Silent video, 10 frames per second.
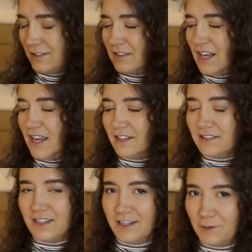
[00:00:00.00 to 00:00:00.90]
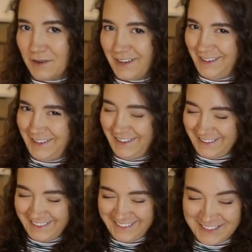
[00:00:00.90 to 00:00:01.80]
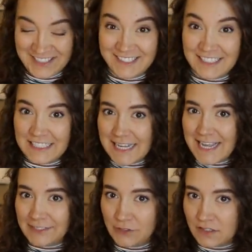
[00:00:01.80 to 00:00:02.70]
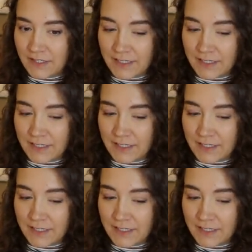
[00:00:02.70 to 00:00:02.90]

science anyway? Just kidding, just